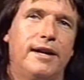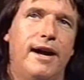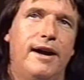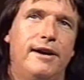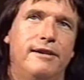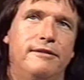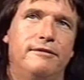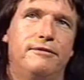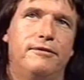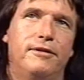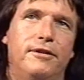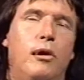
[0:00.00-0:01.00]

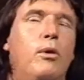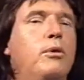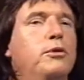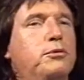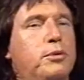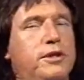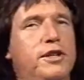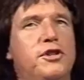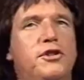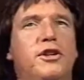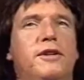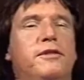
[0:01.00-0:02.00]
of the whole
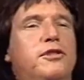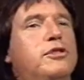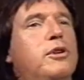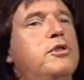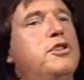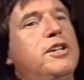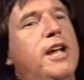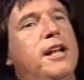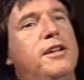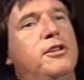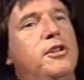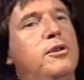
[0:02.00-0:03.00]
tradition of
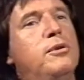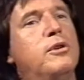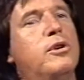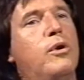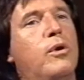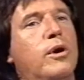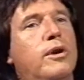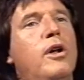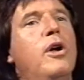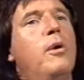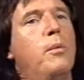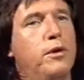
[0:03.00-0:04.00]
associating the
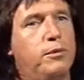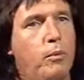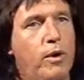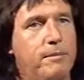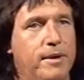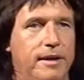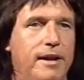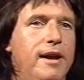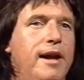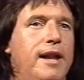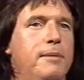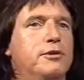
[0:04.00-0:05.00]
unicorn with women.
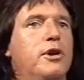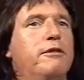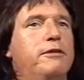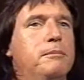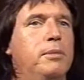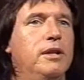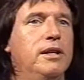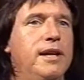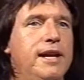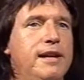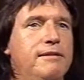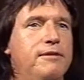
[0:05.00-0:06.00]
And it was often
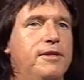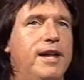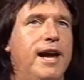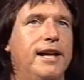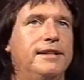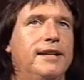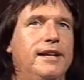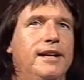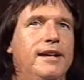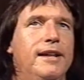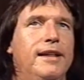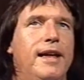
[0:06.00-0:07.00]
believed that
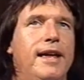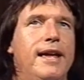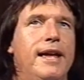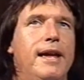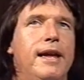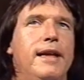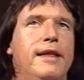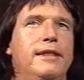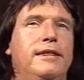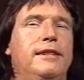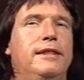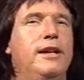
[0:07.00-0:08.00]

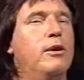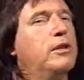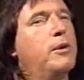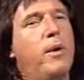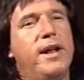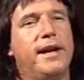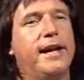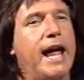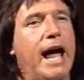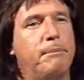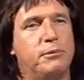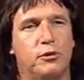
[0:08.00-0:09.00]
the only way to
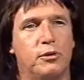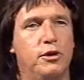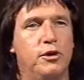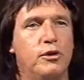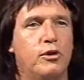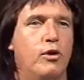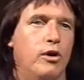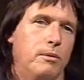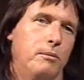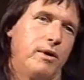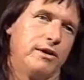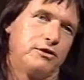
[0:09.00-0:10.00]
capture a
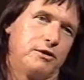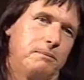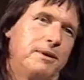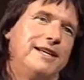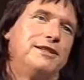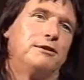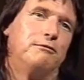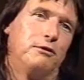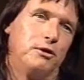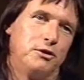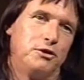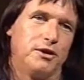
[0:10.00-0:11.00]
unicorn was to place a
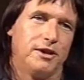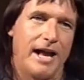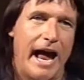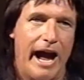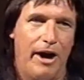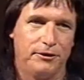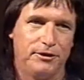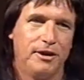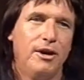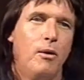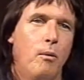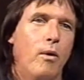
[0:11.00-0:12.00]
virgin out
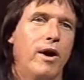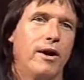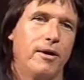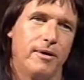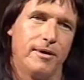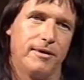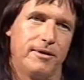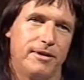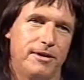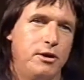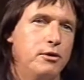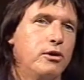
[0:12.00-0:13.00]
where
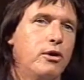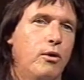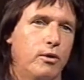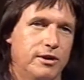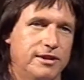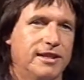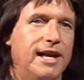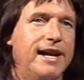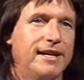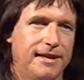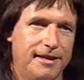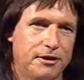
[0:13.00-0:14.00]
the unicorn is
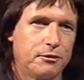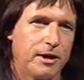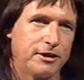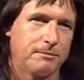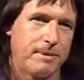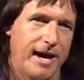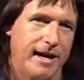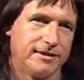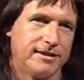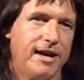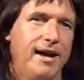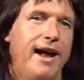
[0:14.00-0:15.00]
likely to
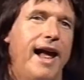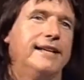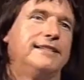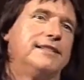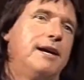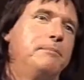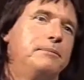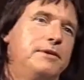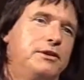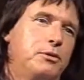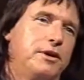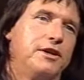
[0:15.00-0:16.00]
trespass. And
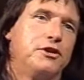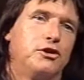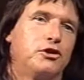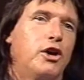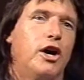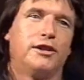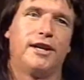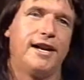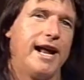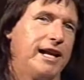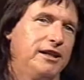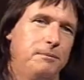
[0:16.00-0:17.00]
some traditions taught that it
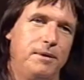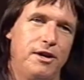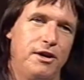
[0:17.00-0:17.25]
had to